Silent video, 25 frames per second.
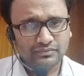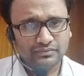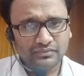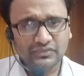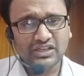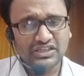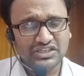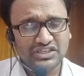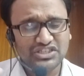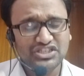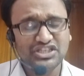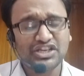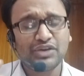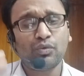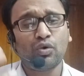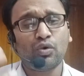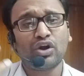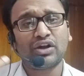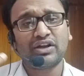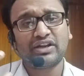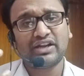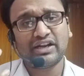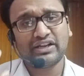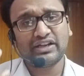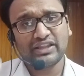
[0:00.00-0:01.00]
she
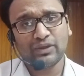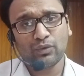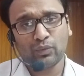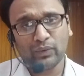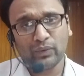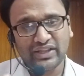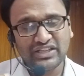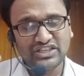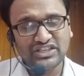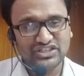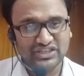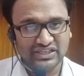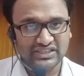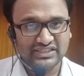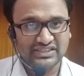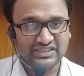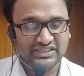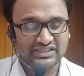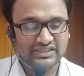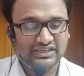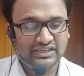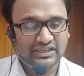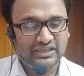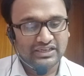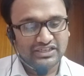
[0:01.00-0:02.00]
wanted the
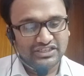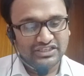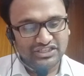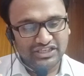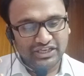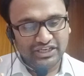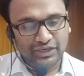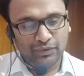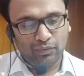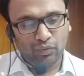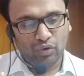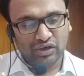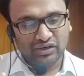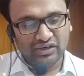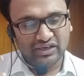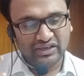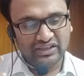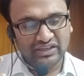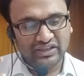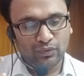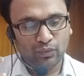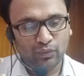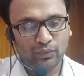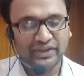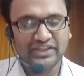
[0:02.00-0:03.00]
vengeance. She wanted
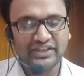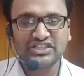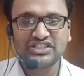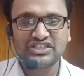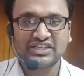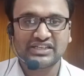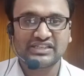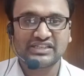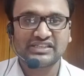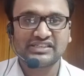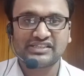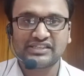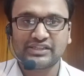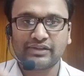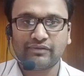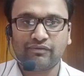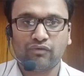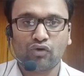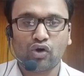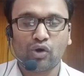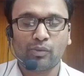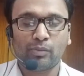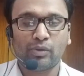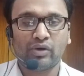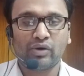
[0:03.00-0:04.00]
the vengeance in the
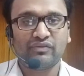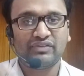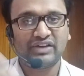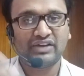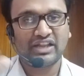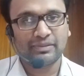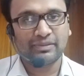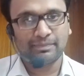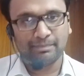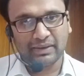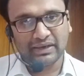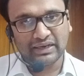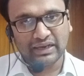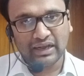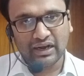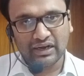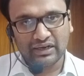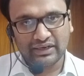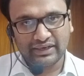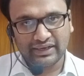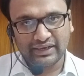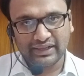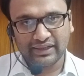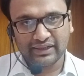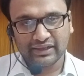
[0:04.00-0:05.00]
form of death
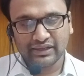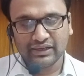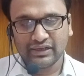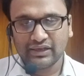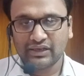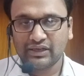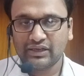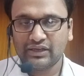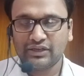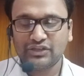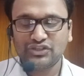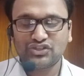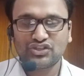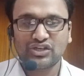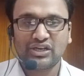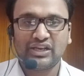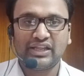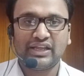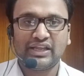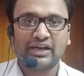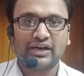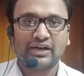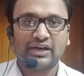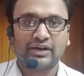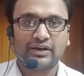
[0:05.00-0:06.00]
penalty.
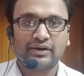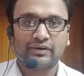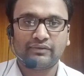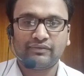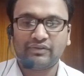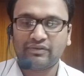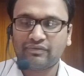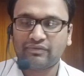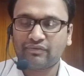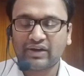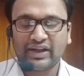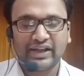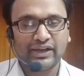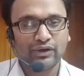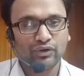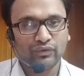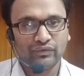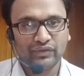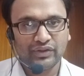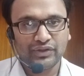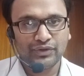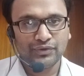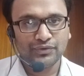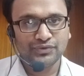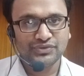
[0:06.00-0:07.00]
Usually, we find on
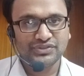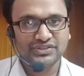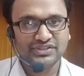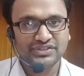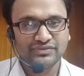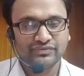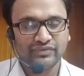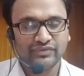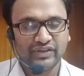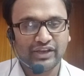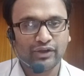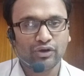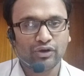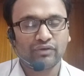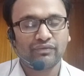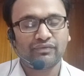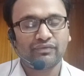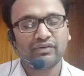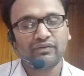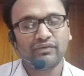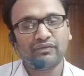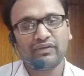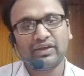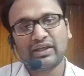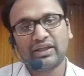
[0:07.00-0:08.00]
the news very
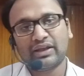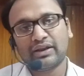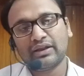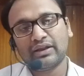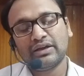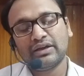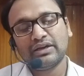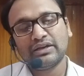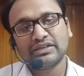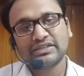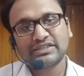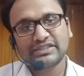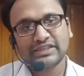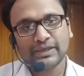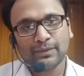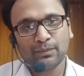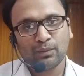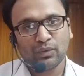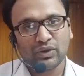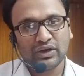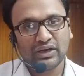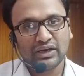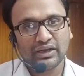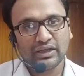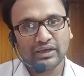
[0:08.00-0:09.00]
often where
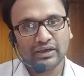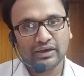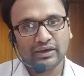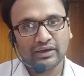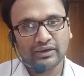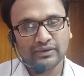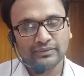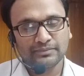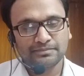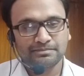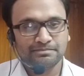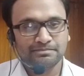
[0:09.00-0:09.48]
someone, uh,